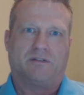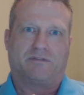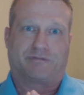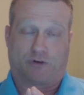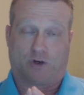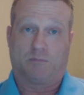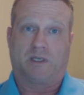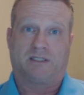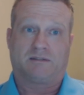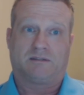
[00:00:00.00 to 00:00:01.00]

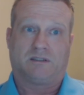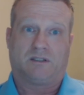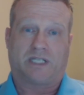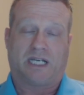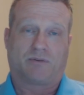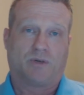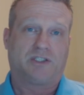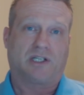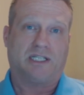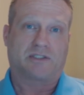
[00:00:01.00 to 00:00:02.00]
firmly, okay,
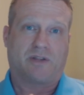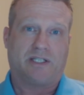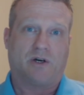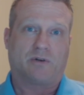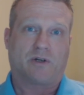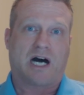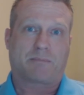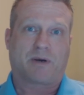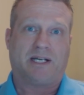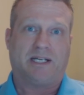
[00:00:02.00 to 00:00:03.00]
rigidly, so they don't
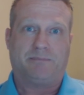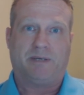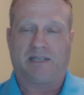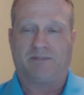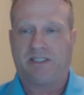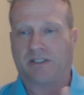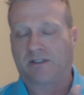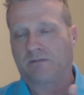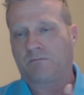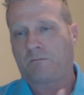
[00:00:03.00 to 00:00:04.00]
operate independent of each other.